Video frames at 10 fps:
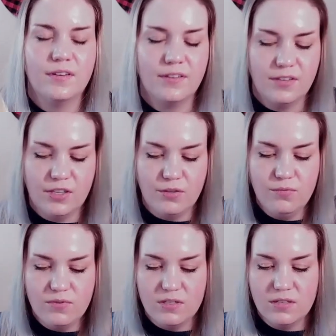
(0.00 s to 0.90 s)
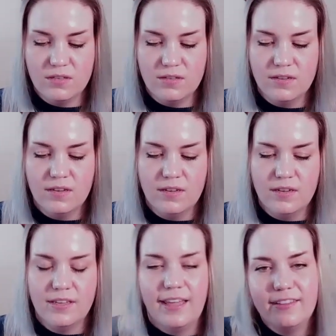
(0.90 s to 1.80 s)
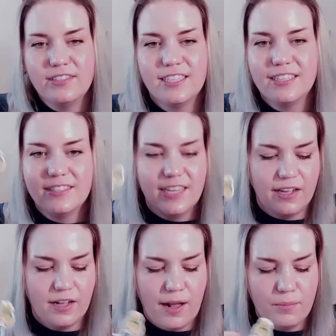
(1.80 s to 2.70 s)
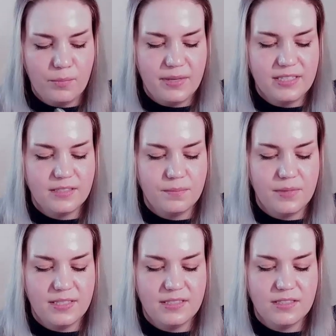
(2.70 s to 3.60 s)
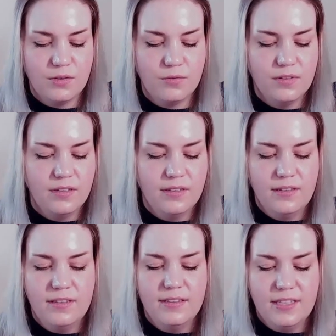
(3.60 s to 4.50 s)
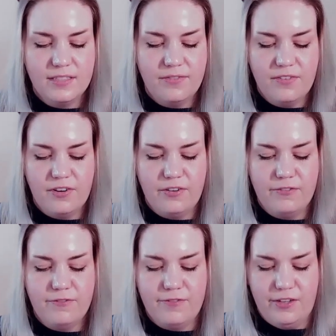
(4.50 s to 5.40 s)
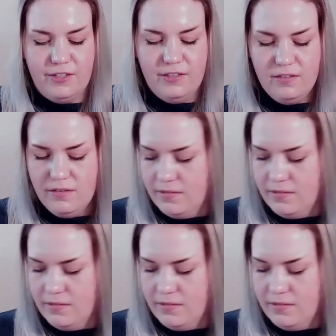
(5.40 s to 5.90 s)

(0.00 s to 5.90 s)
Cute. Yeah, it looks like these take a couple minutes a piece, so that's very fun.